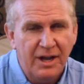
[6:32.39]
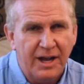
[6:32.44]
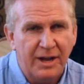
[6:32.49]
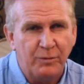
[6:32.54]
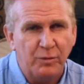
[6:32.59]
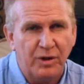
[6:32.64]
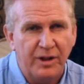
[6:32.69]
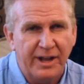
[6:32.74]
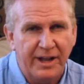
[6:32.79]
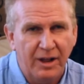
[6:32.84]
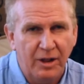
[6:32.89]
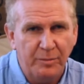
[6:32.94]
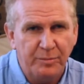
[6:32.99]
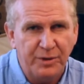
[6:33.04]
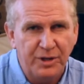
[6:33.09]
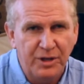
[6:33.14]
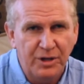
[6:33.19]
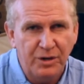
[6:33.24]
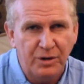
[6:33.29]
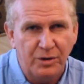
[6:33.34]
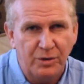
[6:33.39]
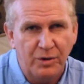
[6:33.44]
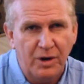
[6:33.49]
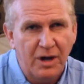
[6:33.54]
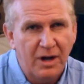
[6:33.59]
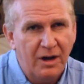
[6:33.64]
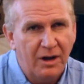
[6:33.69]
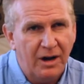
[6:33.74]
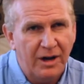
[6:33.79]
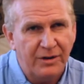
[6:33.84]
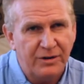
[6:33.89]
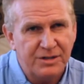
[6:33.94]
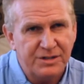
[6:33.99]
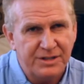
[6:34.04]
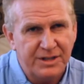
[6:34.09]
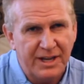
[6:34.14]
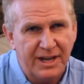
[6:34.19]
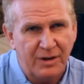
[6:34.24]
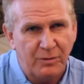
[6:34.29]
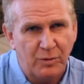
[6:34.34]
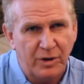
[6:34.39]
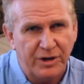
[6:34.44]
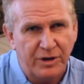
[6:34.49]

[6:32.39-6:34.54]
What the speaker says: and will help you understand